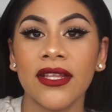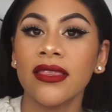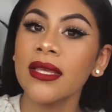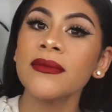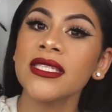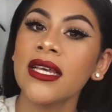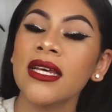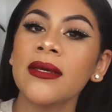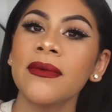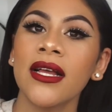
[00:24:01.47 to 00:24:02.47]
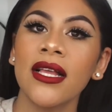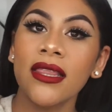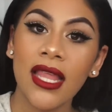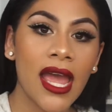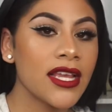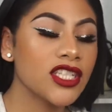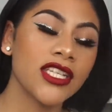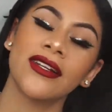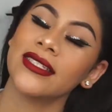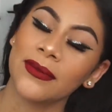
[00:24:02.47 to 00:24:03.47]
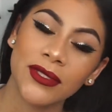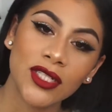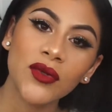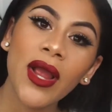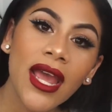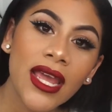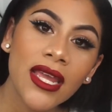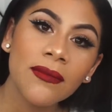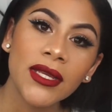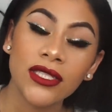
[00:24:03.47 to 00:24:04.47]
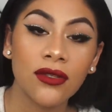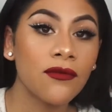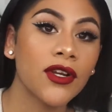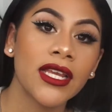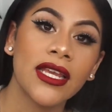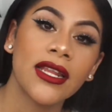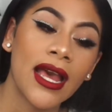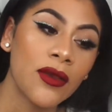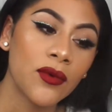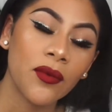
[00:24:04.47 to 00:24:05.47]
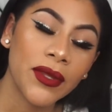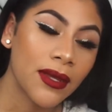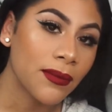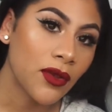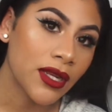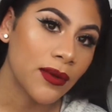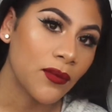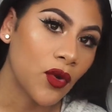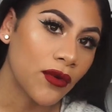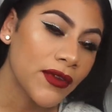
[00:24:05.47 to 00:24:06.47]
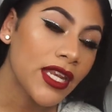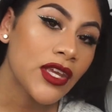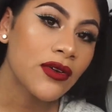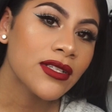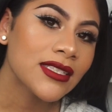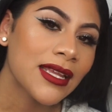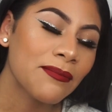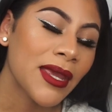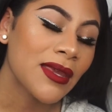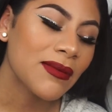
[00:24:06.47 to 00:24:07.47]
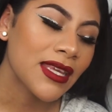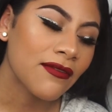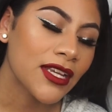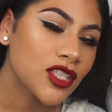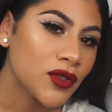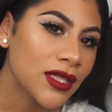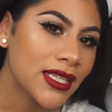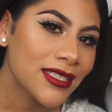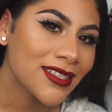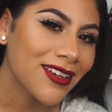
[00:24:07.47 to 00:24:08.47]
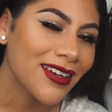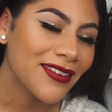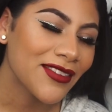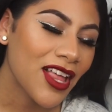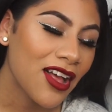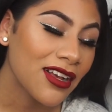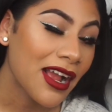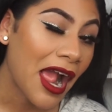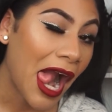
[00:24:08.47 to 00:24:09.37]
it a thumbs up, like, share, and subscribe. Don't forget, I will be uploading more videos and maybe eventually start a vlog.